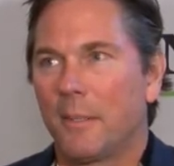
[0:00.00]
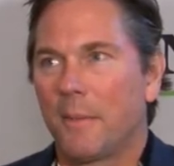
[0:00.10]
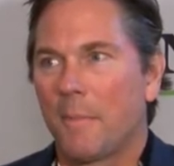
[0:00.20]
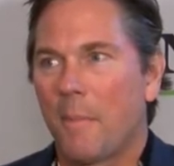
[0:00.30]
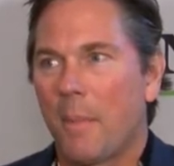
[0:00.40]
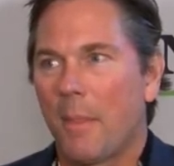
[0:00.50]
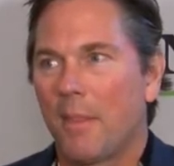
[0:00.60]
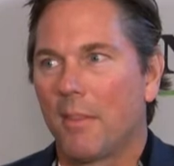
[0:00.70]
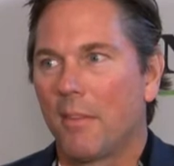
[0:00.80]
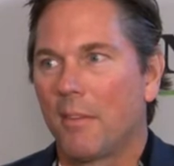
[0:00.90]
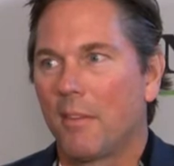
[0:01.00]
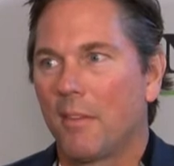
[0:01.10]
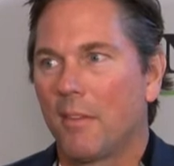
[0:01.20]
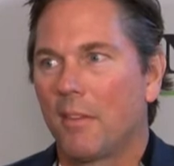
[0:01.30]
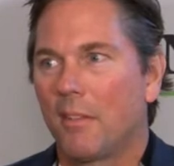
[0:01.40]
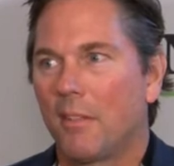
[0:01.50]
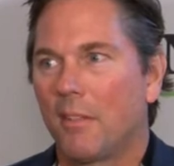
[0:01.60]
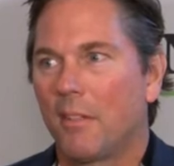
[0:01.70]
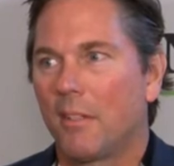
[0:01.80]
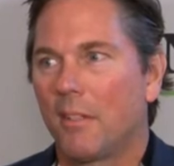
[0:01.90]

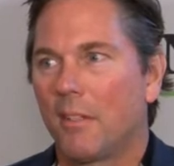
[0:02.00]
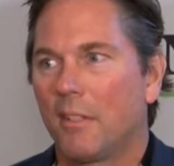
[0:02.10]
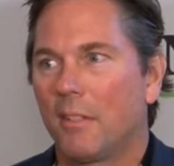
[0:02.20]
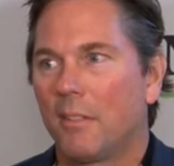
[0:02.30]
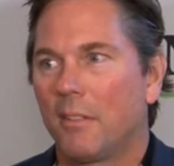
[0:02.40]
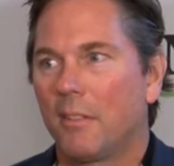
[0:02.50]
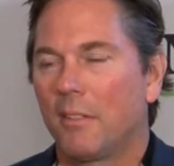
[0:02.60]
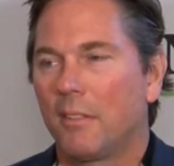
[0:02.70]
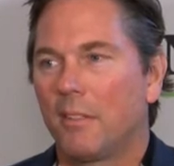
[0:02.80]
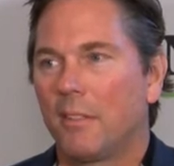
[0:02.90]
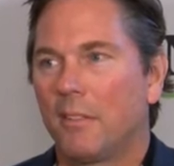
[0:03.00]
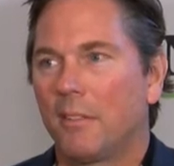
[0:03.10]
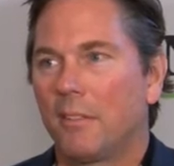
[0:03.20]
(not speaking)